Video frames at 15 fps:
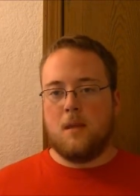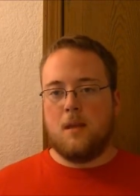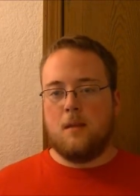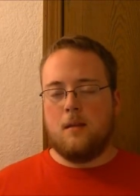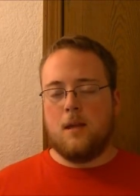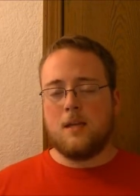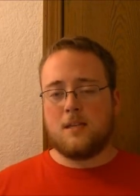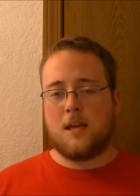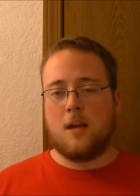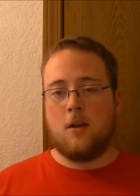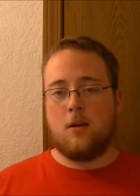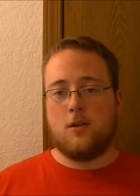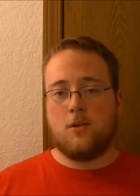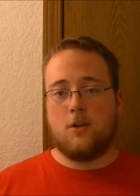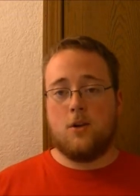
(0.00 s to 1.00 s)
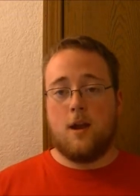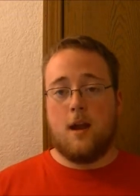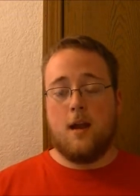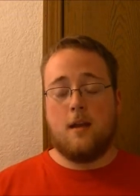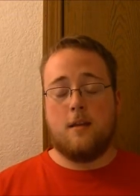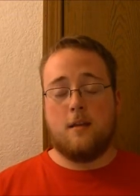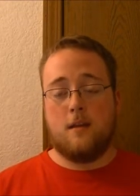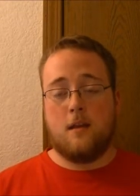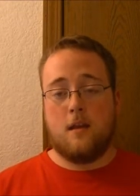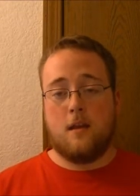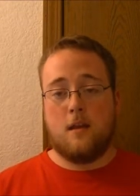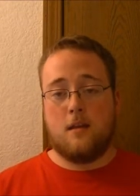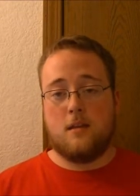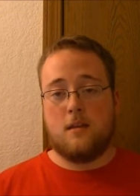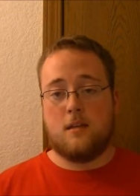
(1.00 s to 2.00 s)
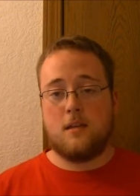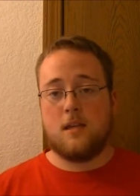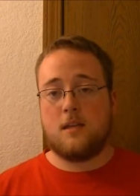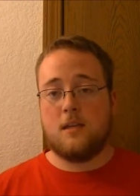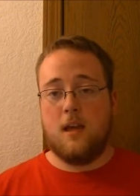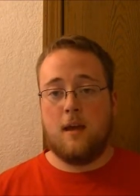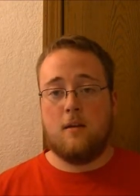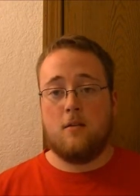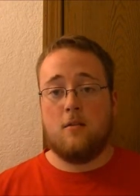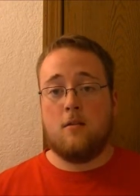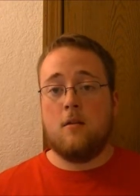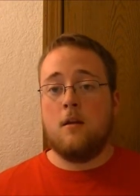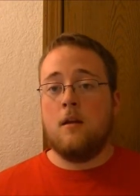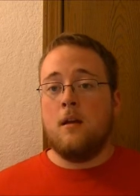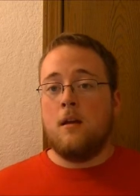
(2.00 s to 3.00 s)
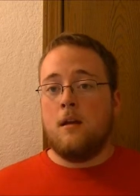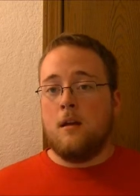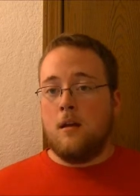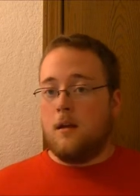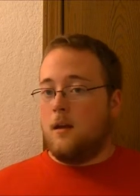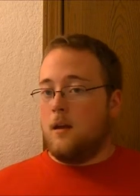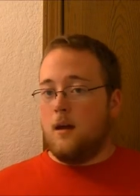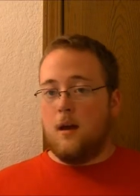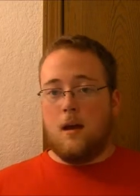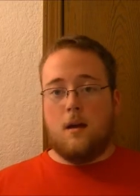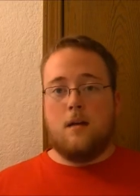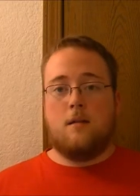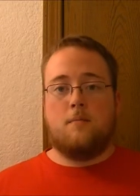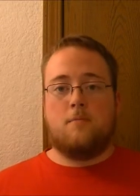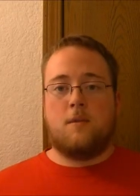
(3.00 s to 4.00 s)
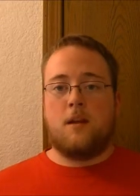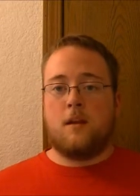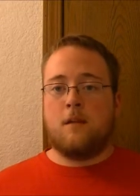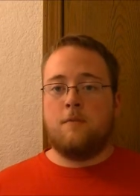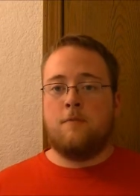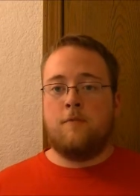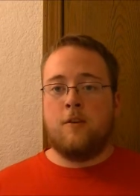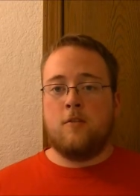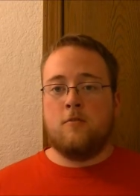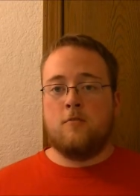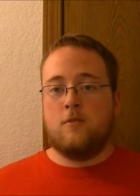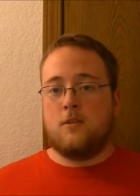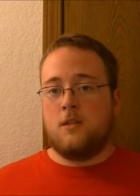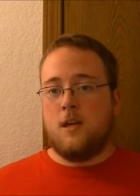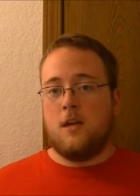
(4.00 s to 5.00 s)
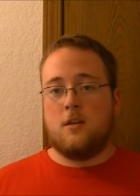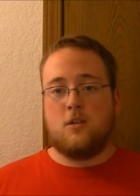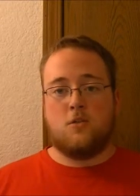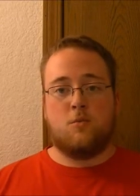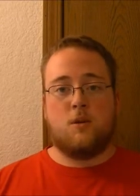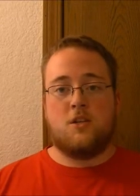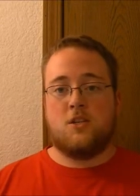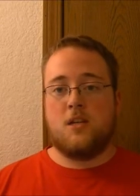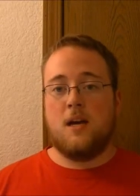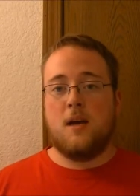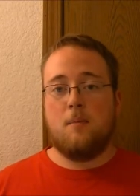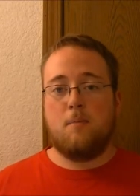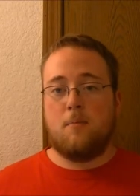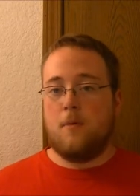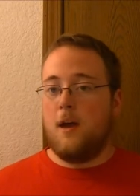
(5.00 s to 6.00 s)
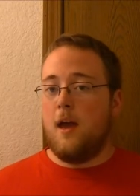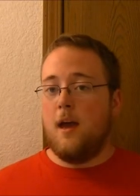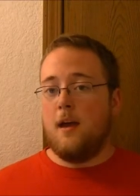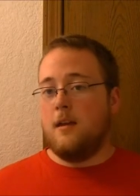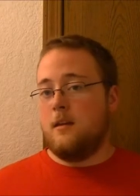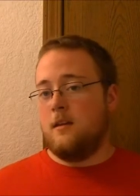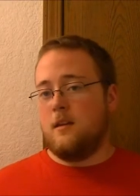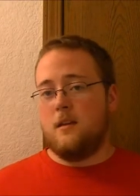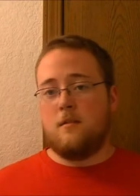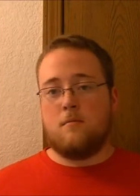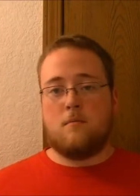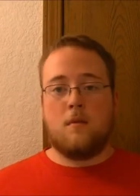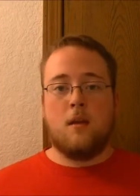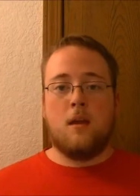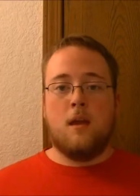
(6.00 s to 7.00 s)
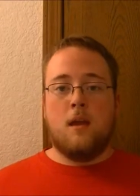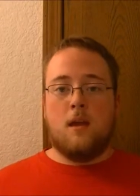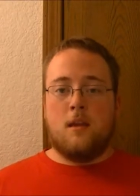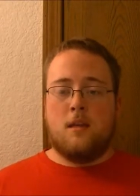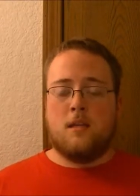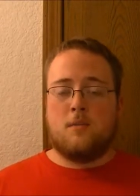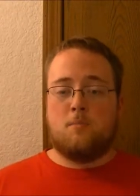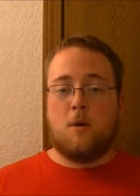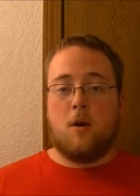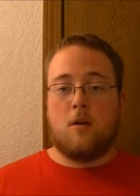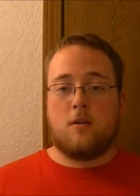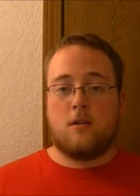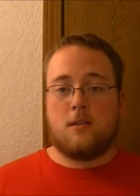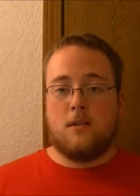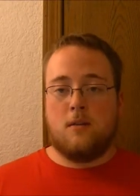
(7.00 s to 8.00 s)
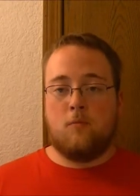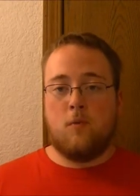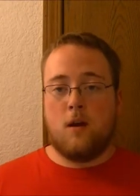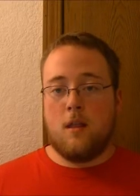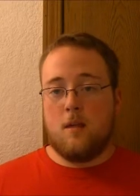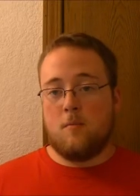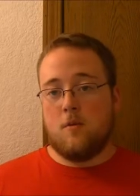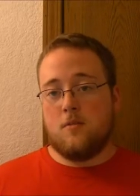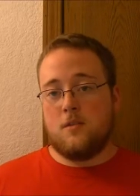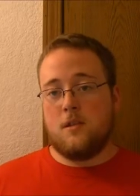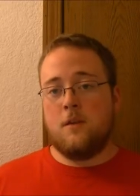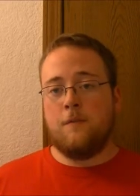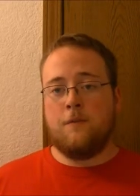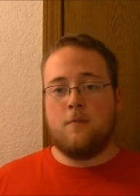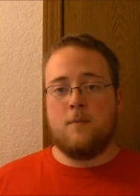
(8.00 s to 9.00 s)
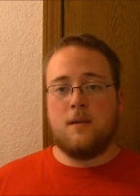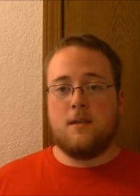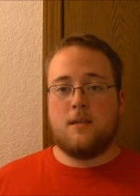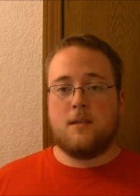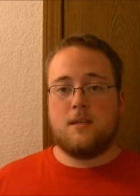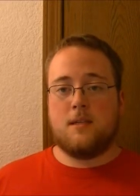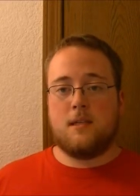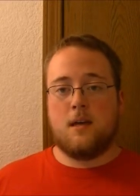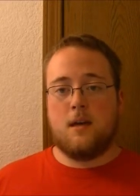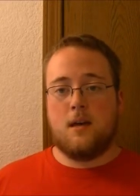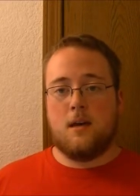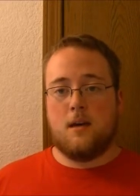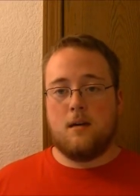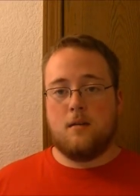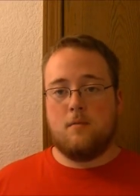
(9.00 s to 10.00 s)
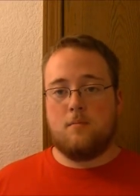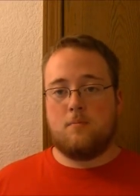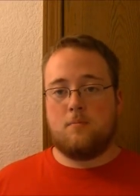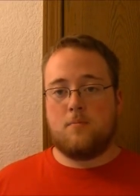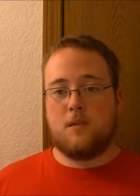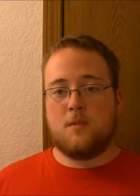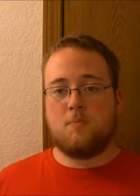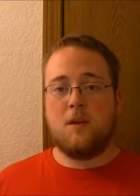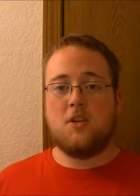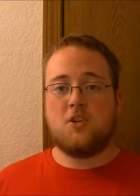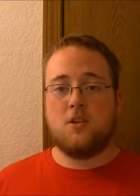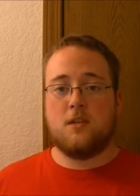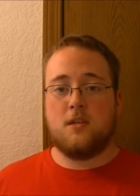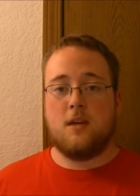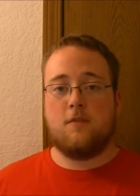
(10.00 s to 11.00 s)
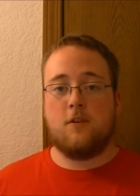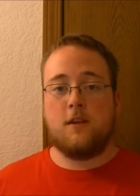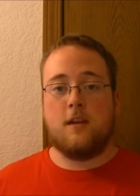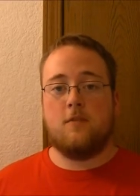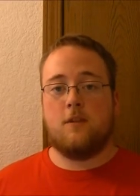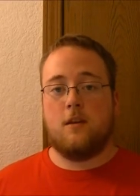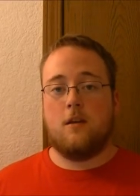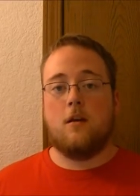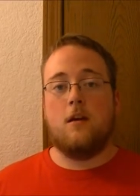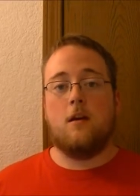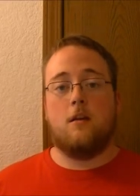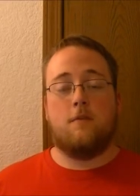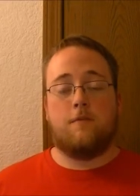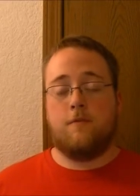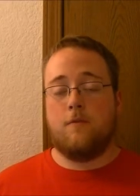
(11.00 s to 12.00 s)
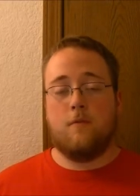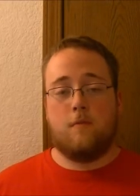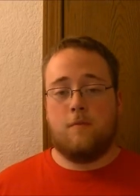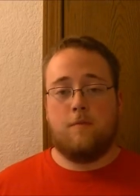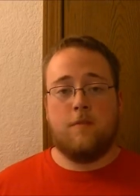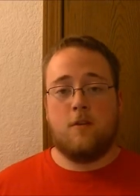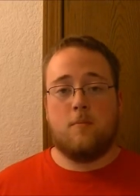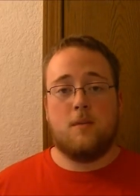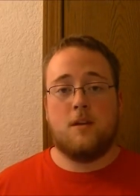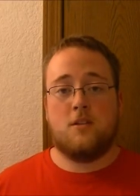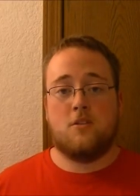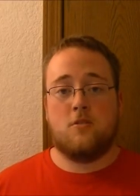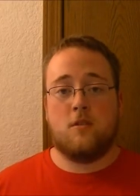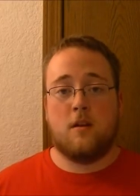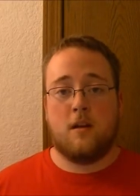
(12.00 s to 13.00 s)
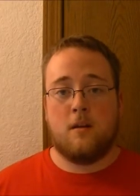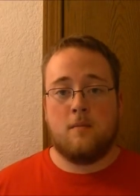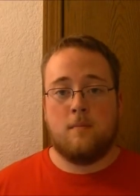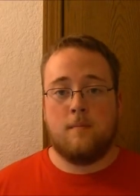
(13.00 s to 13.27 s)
his character and the dictator get confused and switched up, and it sparks one of the most infamous speeches ever given in film history.